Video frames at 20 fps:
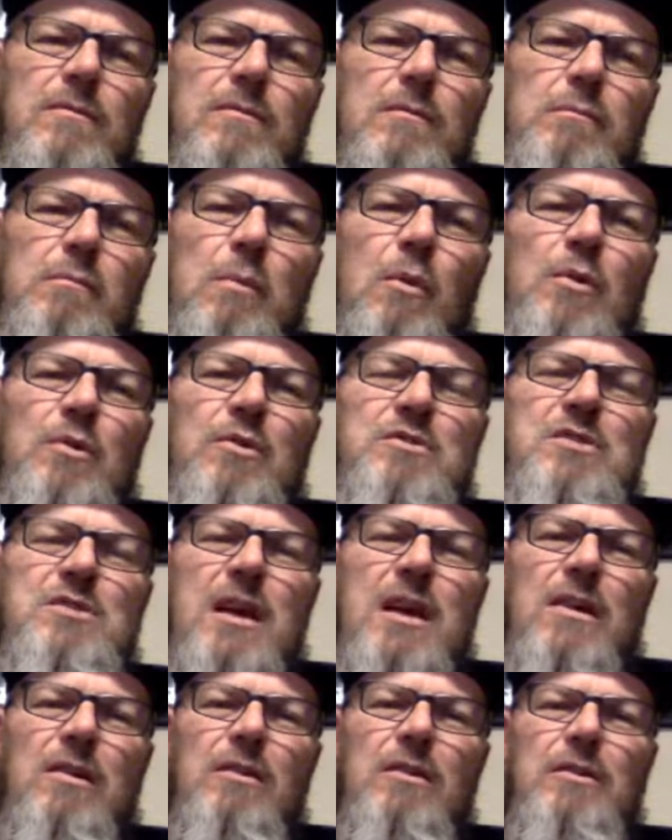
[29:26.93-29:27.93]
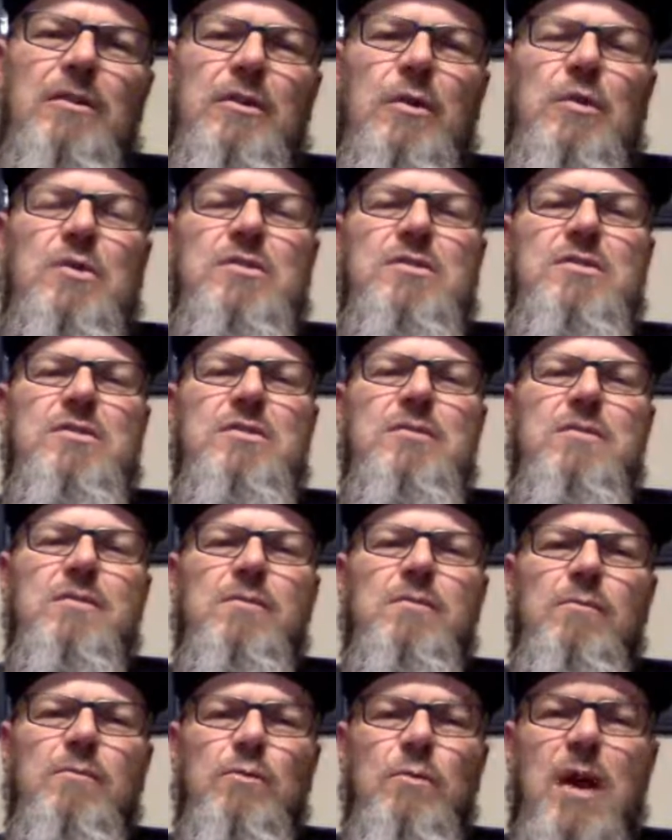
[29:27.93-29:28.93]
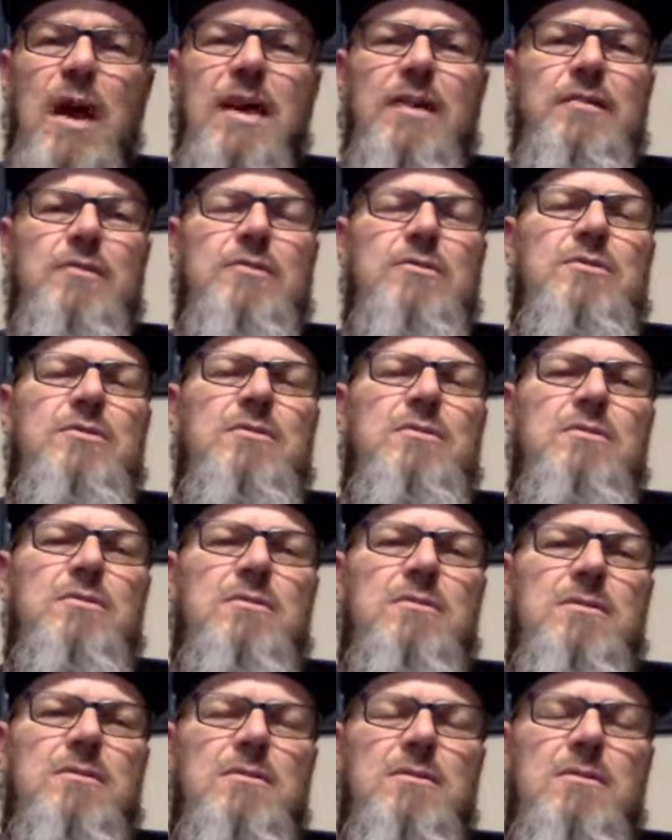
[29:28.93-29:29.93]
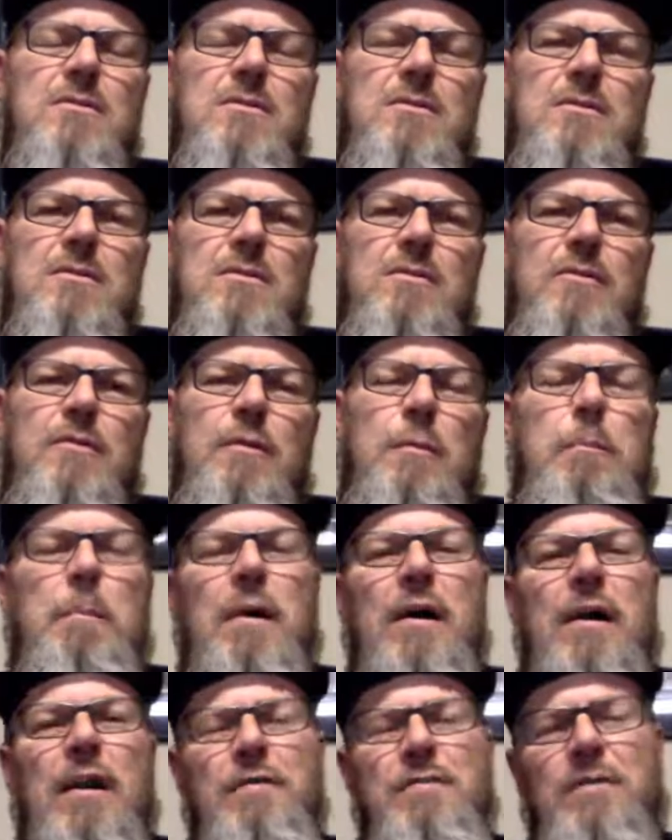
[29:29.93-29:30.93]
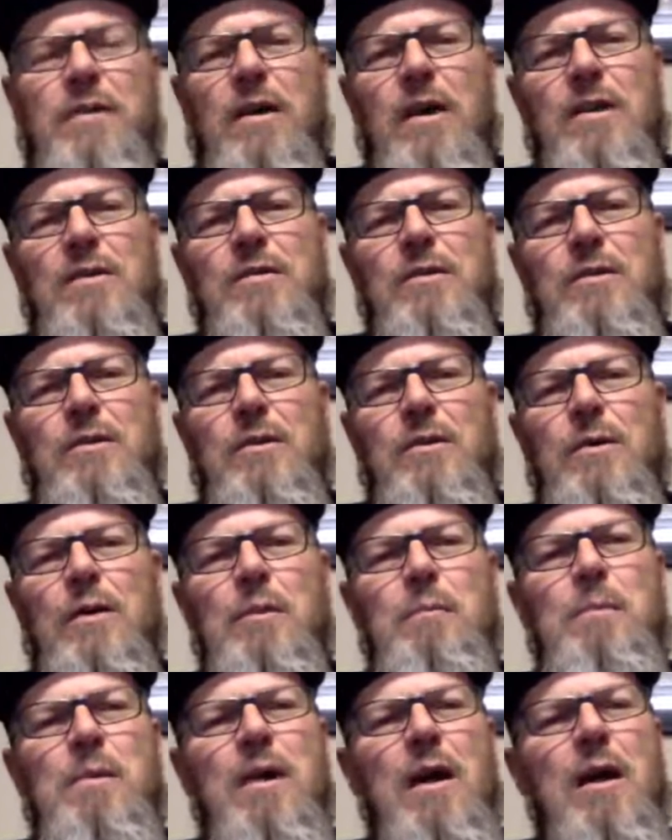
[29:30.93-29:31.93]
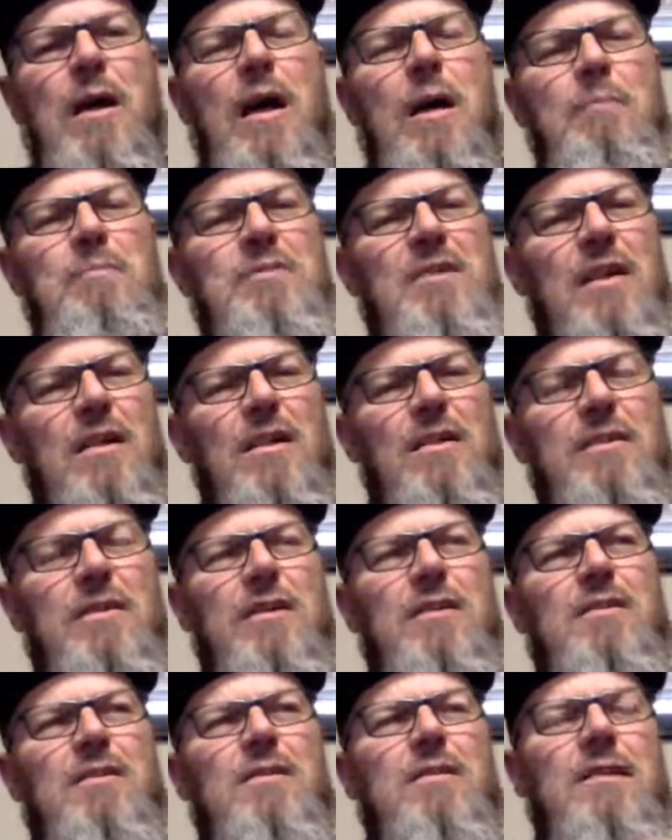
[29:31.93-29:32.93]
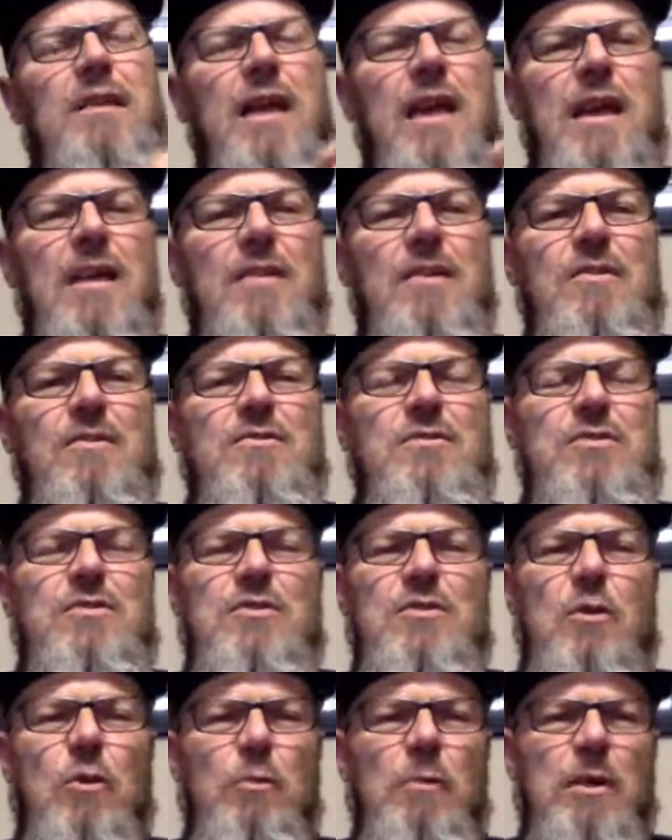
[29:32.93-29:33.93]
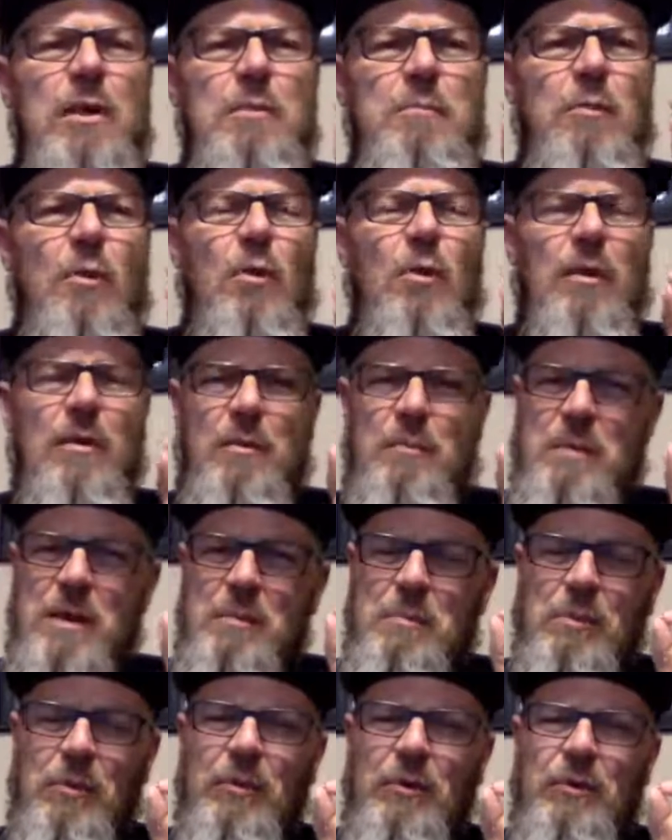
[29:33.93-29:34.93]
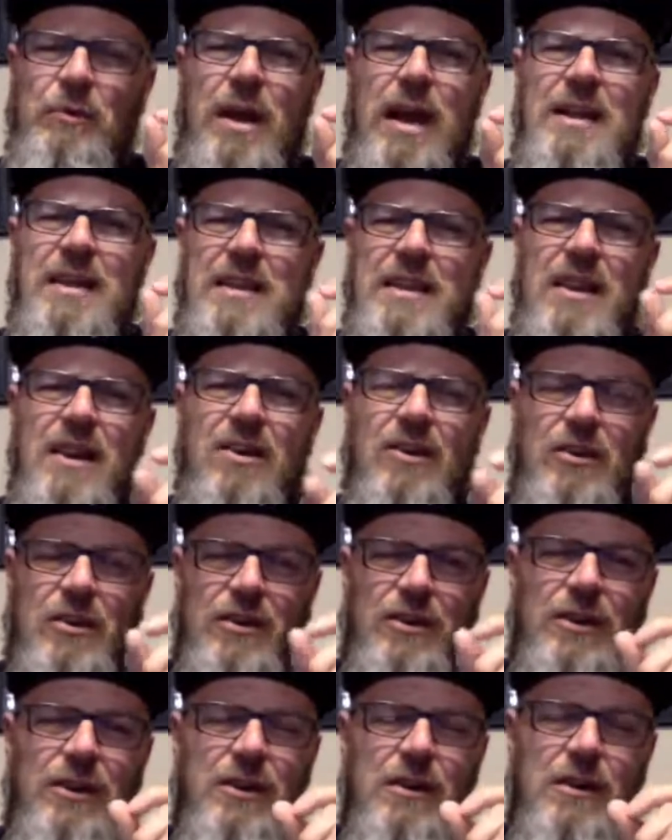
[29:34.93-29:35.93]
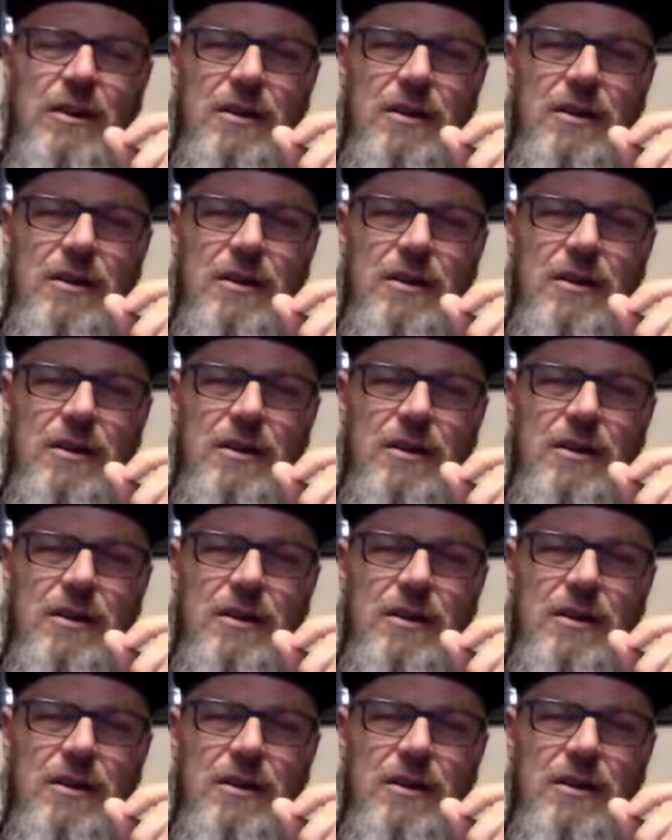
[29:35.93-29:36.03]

motorcycle endorsed riders, but I forgot to do it. But I'm telling you, today there's so many more, and people are riding younger.